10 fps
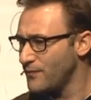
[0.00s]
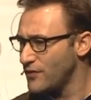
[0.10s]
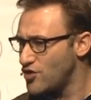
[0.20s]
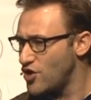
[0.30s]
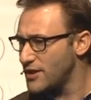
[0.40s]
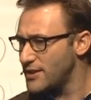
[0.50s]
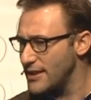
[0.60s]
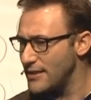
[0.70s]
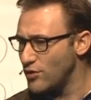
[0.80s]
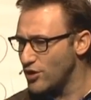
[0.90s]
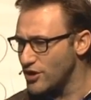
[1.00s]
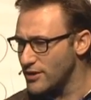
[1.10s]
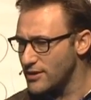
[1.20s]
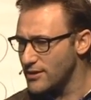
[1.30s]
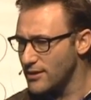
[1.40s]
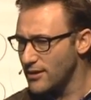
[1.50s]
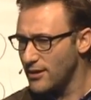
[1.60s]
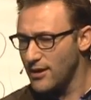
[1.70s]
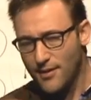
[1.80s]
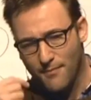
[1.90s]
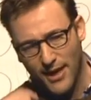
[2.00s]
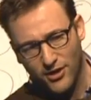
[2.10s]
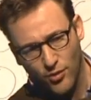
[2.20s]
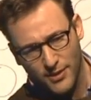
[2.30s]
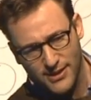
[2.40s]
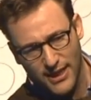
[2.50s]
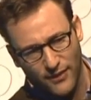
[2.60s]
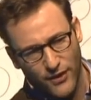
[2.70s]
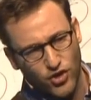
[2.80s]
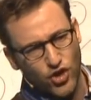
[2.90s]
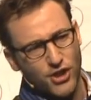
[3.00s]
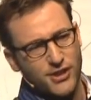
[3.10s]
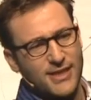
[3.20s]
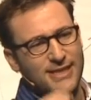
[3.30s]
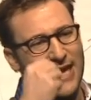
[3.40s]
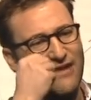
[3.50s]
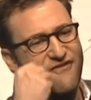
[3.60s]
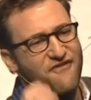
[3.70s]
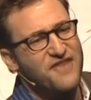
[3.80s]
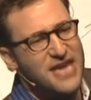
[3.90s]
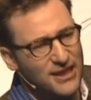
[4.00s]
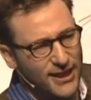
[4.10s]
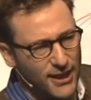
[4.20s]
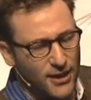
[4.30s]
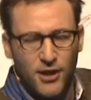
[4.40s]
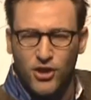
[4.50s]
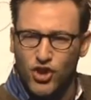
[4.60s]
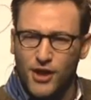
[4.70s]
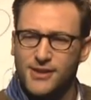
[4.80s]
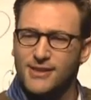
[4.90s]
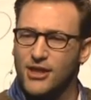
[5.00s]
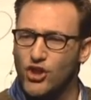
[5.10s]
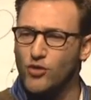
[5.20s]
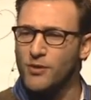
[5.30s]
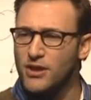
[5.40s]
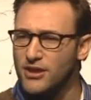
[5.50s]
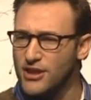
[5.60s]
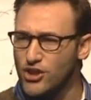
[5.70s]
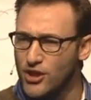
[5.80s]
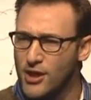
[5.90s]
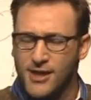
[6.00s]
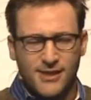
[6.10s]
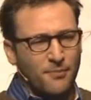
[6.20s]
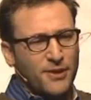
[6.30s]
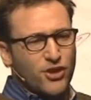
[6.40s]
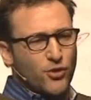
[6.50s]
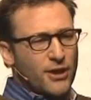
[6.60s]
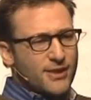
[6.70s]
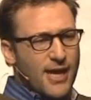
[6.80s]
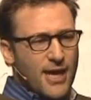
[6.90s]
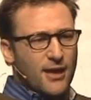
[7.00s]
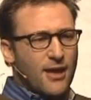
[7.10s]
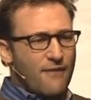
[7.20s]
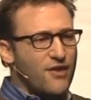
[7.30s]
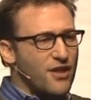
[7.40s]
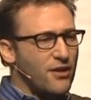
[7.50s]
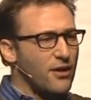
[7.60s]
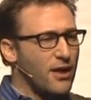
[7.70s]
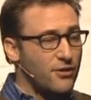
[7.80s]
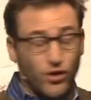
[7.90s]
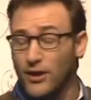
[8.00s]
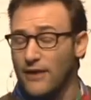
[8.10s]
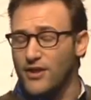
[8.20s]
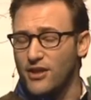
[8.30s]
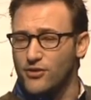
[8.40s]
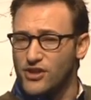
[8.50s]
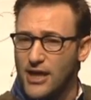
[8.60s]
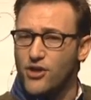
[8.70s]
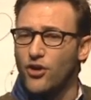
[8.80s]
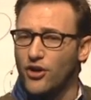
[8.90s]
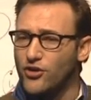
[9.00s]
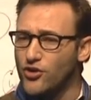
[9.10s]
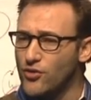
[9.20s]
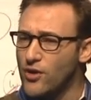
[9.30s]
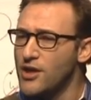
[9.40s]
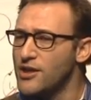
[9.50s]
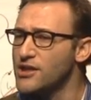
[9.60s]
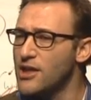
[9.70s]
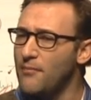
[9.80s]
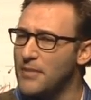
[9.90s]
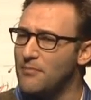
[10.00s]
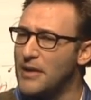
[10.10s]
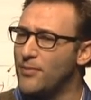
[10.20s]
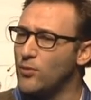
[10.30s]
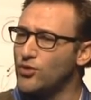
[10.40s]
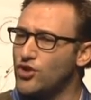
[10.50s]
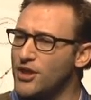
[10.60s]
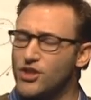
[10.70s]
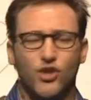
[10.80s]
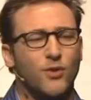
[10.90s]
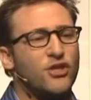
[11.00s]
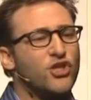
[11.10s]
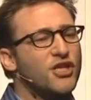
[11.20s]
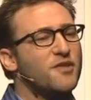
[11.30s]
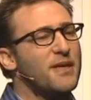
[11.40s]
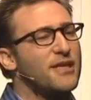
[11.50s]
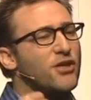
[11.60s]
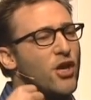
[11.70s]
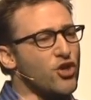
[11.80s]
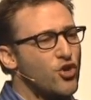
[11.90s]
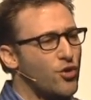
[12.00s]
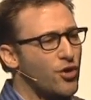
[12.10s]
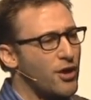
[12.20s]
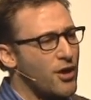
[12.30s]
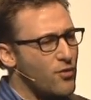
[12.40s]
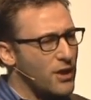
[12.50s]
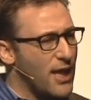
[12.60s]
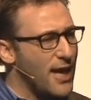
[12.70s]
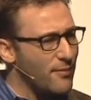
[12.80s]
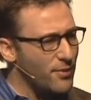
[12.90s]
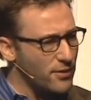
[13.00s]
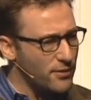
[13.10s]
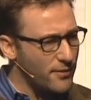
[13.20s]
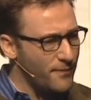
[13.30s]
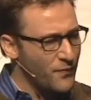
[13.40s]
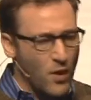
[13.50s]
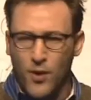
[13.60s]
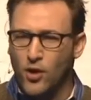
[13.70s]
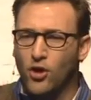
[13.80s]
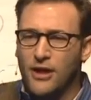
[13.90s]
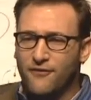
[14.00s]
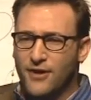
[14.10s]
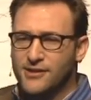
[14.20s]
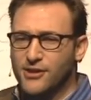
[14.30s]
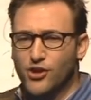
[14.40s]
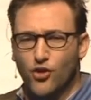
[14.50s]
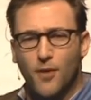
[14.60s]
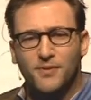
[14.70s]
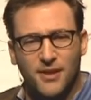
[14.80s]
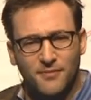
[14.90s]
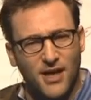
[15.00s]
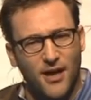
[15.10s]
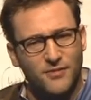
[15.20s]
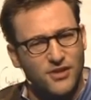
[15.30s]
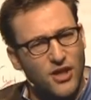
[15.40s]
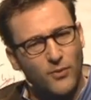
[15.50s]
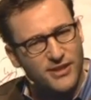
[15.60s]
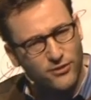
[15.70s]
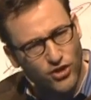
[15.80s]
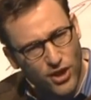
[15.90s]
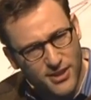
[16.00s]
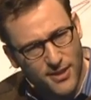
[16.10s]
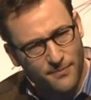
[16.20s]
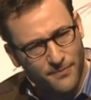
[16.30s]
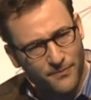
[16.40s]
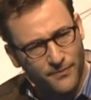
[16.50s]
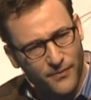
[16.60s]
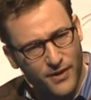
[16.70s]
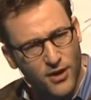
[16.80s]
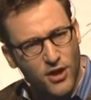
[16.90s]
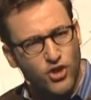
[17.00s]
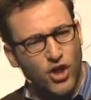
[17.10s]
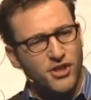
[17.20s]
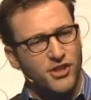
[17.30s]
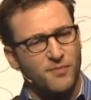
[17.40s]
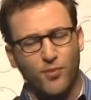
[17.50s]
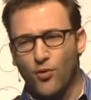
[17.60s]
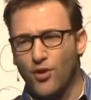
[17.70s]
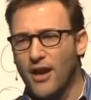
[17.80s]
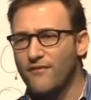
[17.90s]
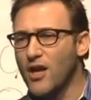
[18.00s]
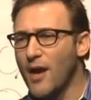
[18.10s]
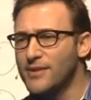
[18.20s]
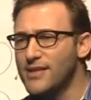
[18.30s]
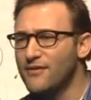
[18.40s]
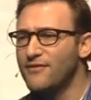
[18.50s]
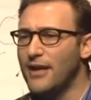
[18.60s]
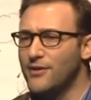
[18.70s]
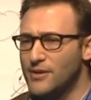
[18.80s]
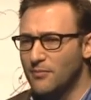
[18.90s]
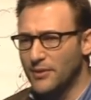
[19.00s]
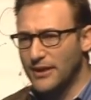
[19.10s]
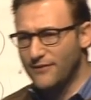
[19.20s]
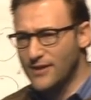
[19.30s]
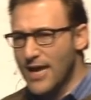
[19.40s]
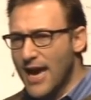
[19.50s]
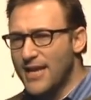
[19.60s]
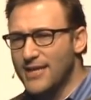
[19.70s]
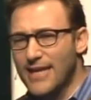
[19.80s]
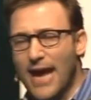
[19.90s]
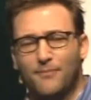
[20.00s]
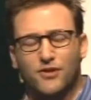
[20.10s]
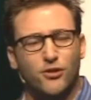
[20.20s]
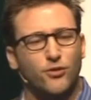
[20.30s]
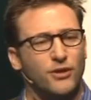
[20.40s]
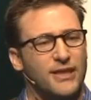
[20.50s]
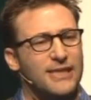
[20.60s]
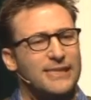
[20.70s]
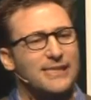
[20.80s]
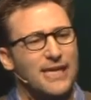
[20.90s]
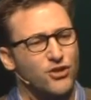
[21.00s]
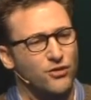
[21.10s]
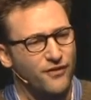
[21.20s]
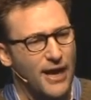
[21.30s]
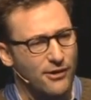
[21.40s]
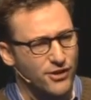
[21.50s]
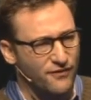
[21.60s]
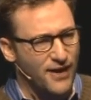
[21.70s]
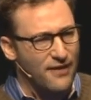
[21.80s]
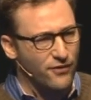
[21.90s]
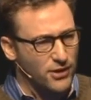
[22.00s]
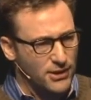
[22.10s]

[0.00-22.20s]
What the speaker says: Trust emerges. Make no mistake of it, trust is a feeling. Trust is a human condition. Simply doing everything you say you're going to do does not mean people will trust you. It just means you're reliable. We all have friends that screw up sometimes, and yet we still trust them. Trust is born out of a common set of values and beliefs, and it is absolutely essential for our survival.